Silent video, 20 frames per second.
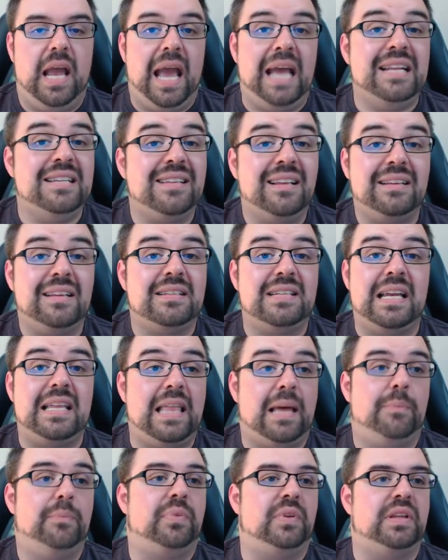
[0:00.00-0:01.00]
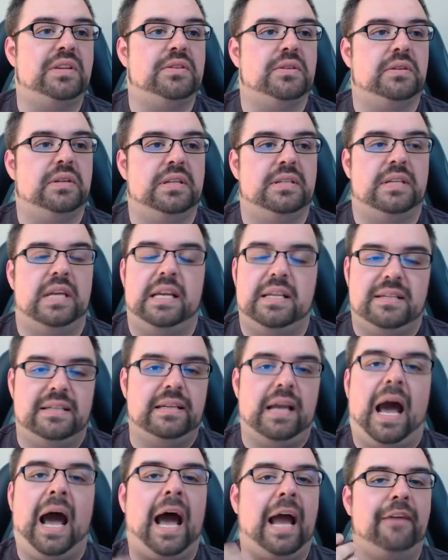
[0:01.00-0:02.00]
And it's not to say that Blizzard is
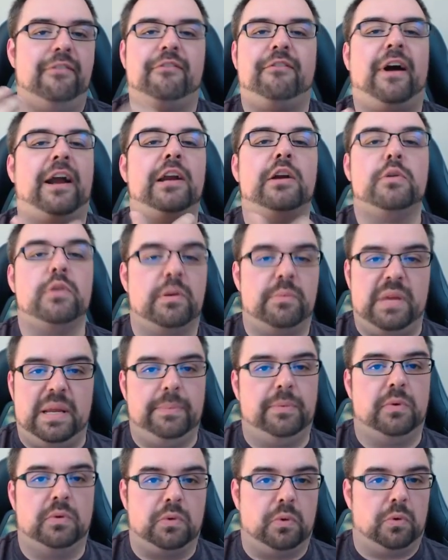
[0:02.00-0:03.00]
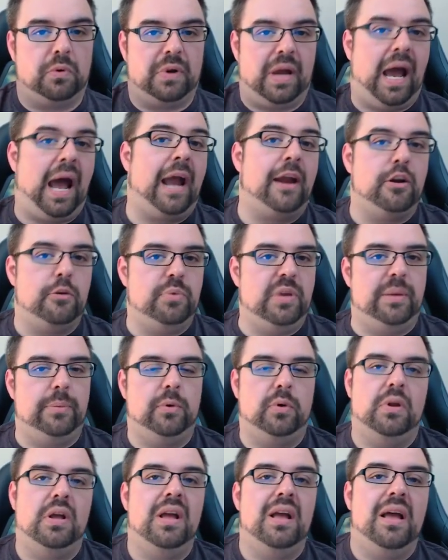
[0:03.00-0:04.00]
firing people in order to hire
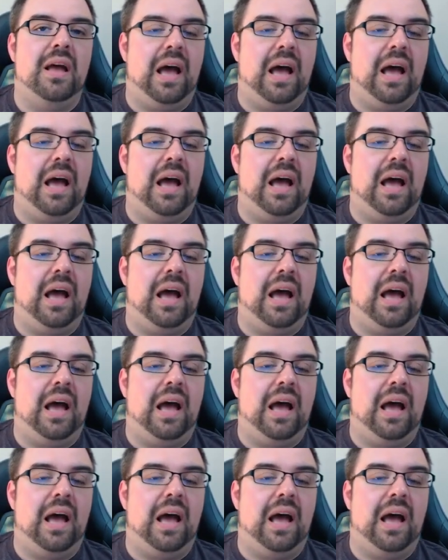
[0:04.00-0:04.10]
people.